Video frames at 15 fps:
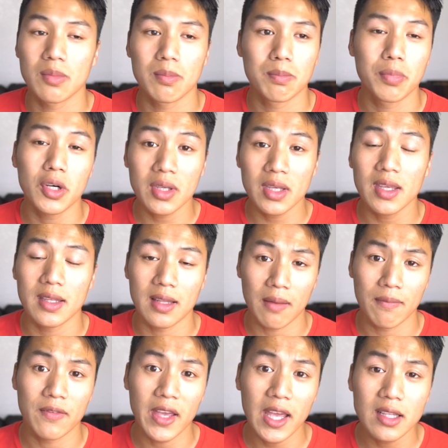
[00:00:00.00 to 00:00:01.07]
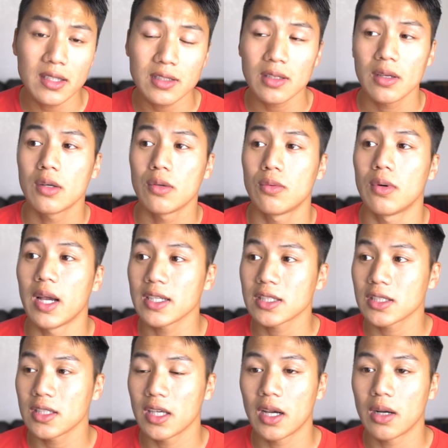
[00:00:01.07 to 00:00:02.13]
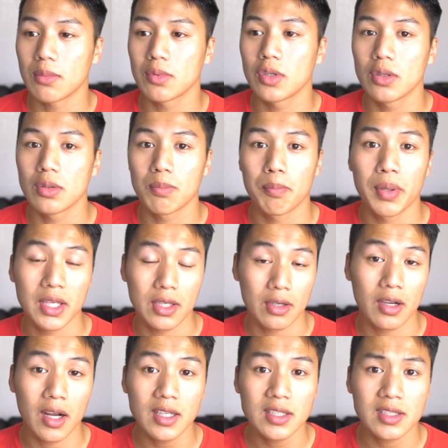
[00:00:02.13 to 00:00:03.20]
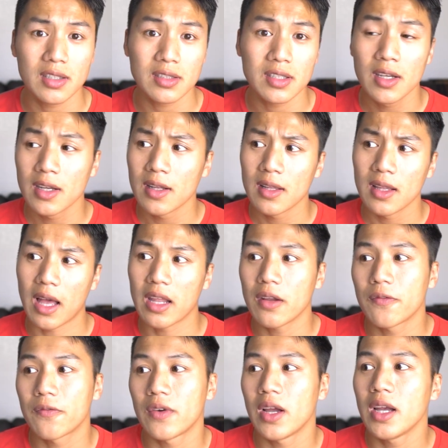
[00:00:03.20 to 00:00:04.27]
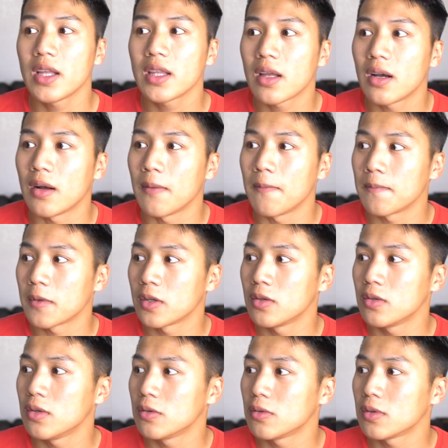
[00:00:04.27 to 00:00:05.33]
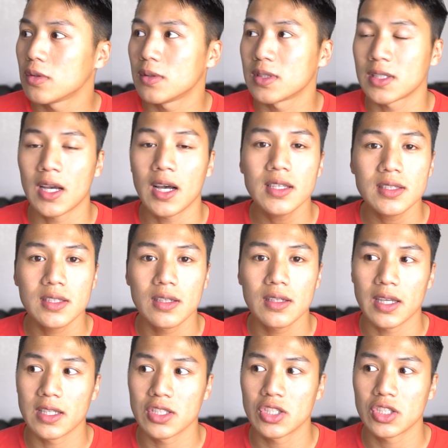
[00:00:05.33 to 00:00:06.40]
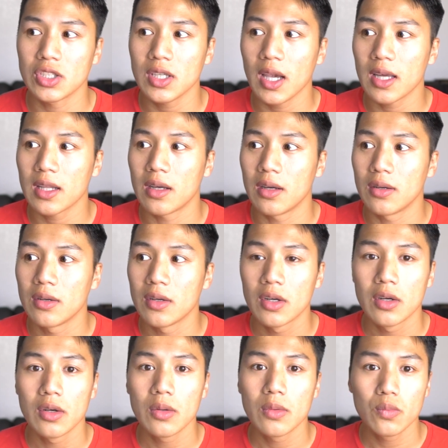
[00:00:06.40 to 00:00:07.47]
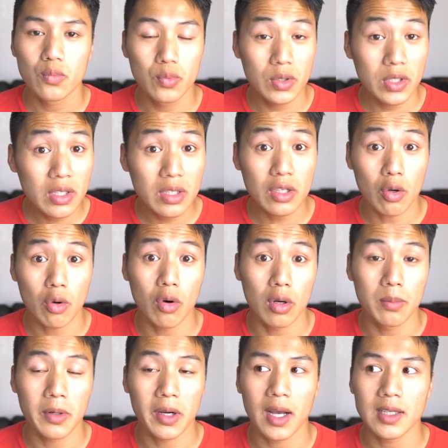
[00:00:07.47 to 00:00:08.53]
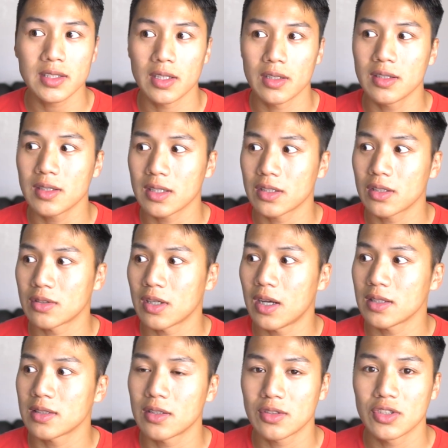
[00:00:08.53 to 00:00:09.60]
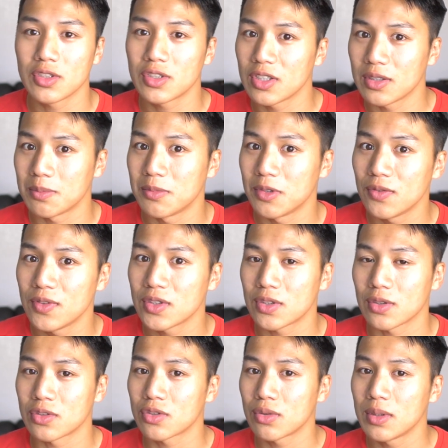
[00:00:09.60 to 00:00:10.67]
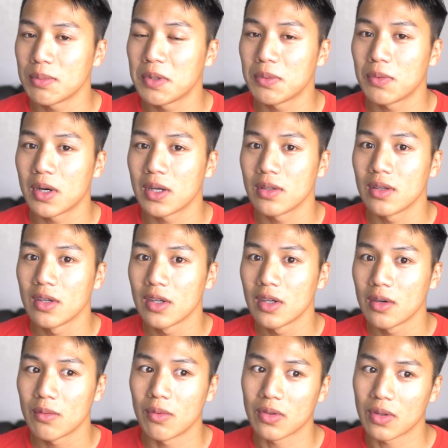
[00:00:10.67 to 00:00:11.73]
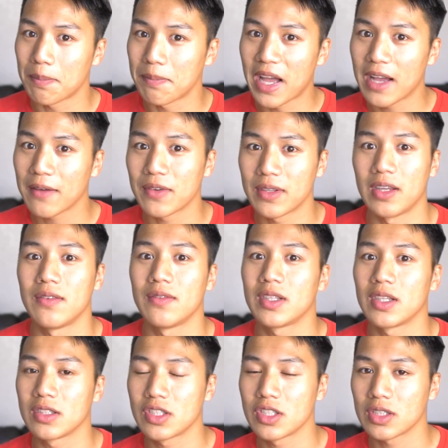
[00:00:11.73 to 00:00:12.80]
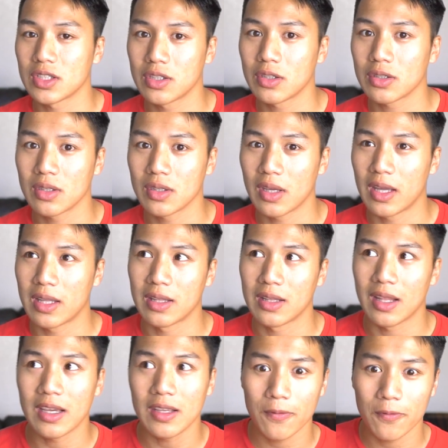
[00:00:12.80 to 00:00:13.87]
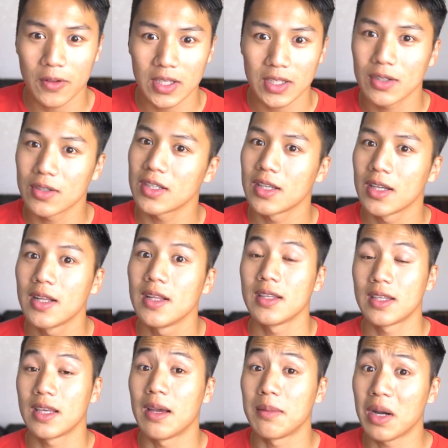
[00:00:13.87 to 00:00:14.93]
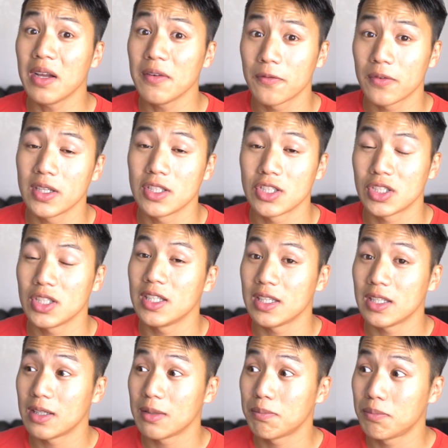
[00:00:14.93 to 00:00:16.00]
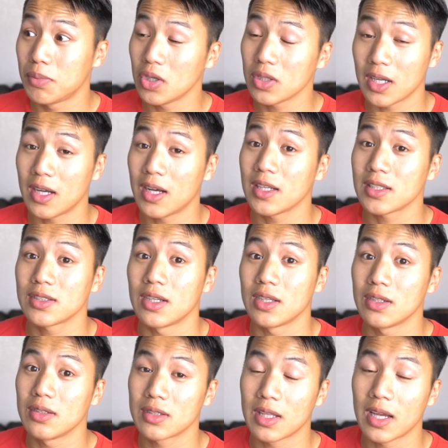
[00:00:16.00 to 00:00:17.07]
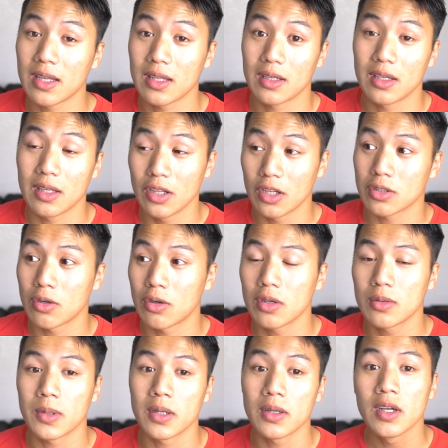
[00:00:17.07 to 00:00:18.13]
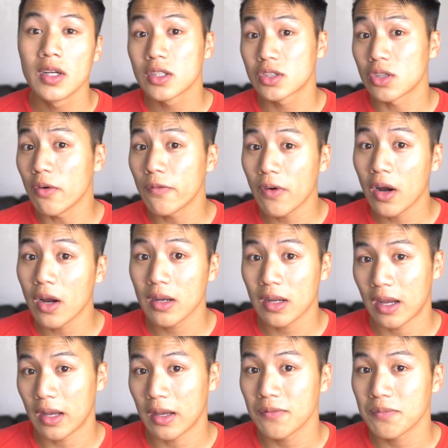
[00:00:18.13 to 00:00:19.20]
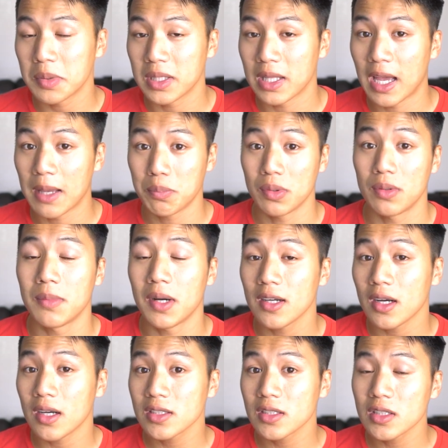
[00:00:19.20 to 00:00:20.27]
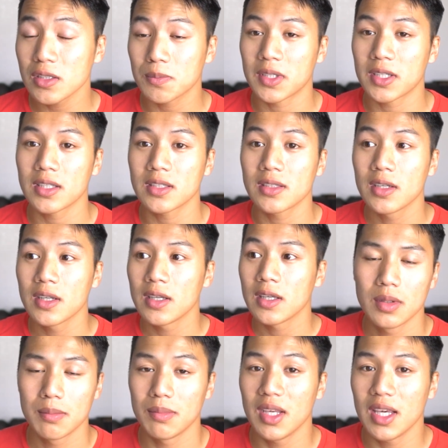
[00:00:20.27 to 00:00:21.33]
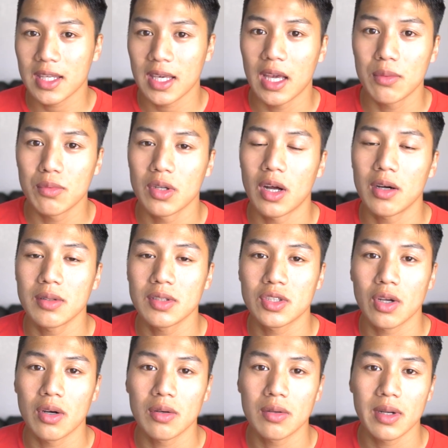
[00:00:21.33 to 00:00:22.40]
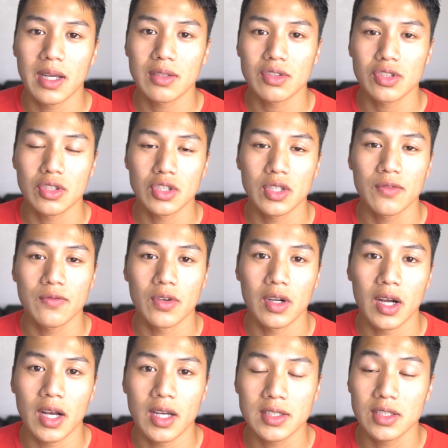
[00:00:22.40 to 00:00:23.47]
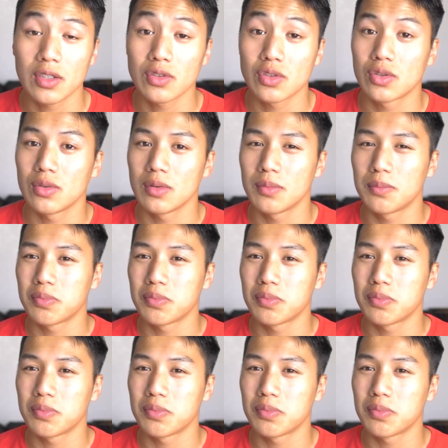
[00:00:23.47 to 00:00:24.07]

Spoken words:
booking in advance will actually help you pick your hostels. I had a friend who was hostel, and she had a really horrible hostel. It's like those hostels you see in movies, those creepy ones with the bath and everything, just look and light flickering. Yeah, my friend, she booked a hostel. I know that it looked horrible. So far, I've been happy with my hostels because me and Ken would always go around searching for hostels through